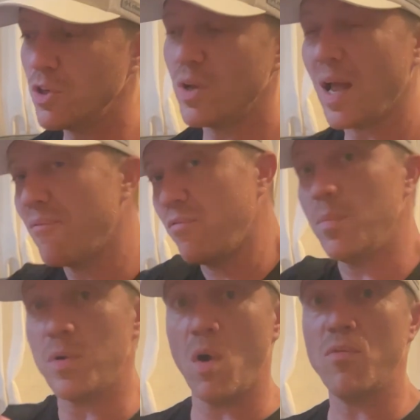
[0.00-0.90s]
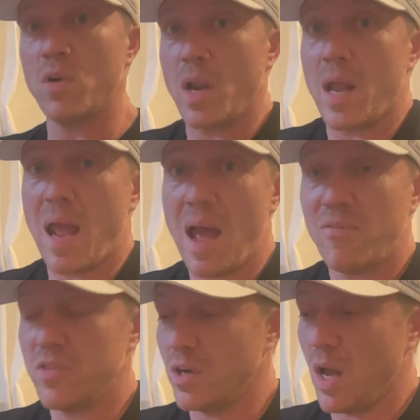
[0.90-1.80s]
You could flip it over and not
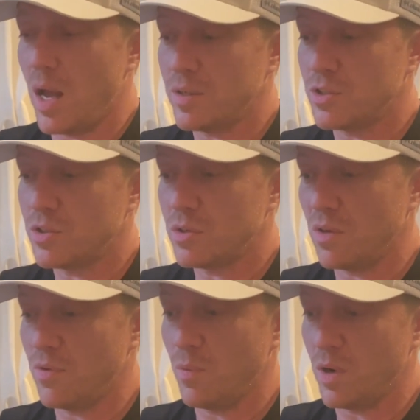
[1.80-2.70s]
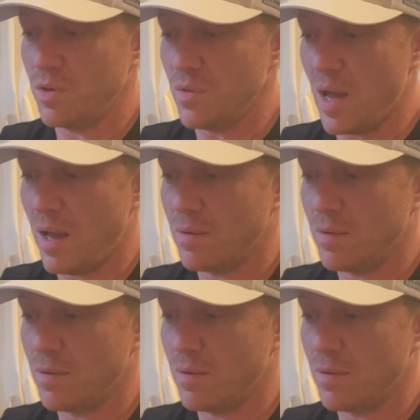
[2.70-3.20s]
have the notch if you want to do that,